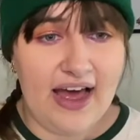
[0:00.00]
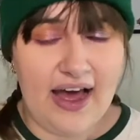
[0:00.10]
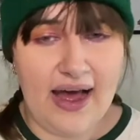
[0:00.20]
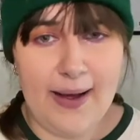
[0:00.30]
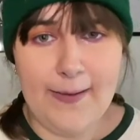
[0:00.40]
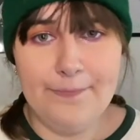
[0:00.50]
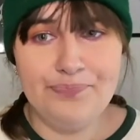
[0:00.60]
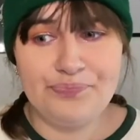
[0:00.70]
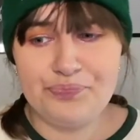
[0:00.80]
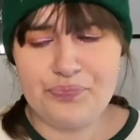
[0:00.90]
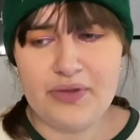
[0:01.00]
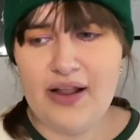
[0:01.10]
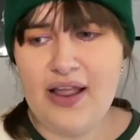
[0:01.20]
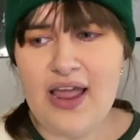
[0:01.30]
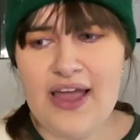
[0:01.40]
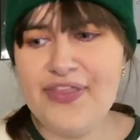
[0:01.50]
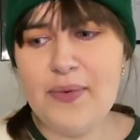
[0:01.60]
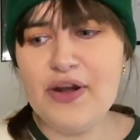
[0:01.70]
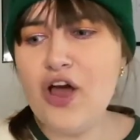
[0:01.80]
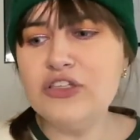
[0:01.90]
and they
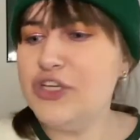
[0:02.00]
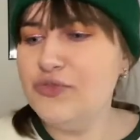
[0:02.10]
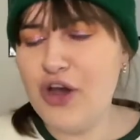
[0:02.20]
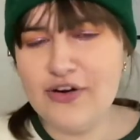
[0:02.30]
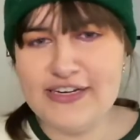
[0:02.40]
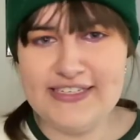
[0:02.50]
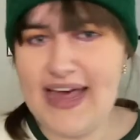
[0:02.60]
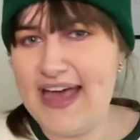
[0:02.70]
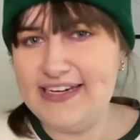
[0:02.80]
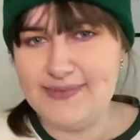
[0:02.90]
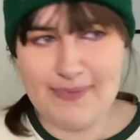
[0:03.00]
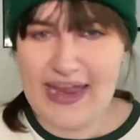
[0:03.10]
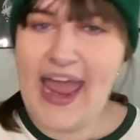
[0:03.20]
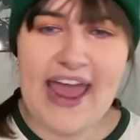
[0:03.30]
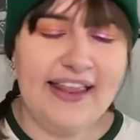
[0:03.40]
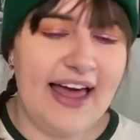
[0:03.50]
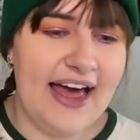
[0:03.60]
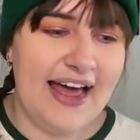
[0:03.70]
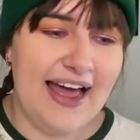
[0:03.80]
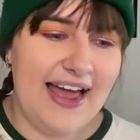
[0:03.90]
would also notice that
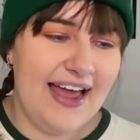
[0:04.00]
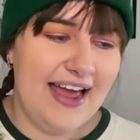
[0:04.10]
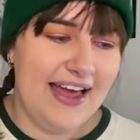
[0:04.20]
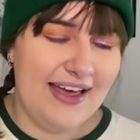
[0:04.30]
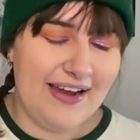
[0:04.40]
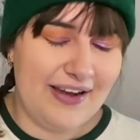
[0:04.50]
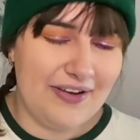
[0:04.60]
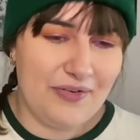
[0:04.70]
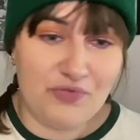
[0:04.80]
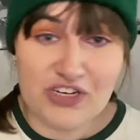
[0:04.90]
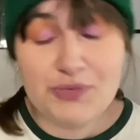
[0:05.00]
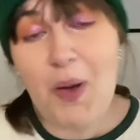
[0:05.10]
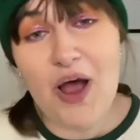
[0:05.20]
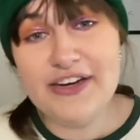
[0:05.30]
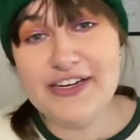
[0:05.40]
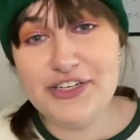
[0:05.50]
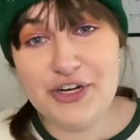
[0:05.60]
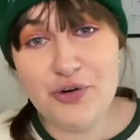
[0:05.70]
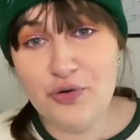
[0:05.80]
Michaela responded to